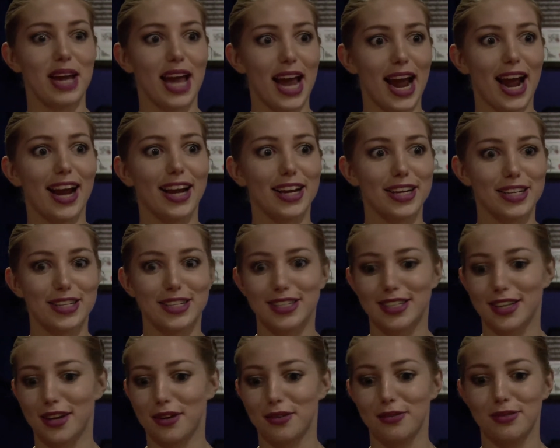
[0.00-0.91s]
heart,
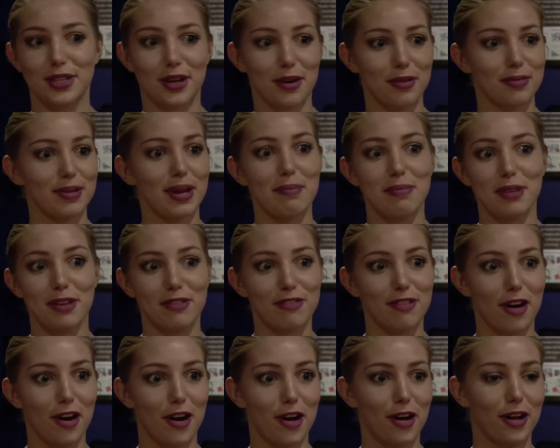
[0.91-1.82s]
so don't let me
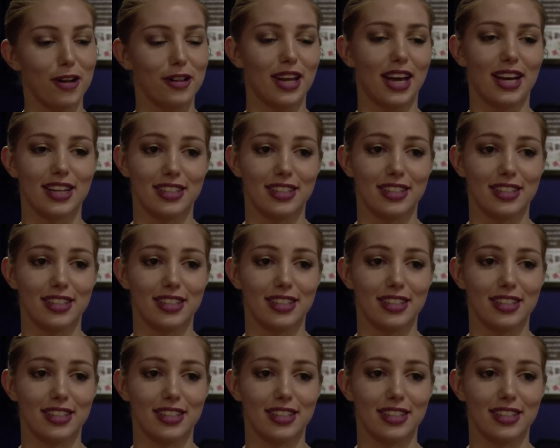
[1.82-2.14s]
fall.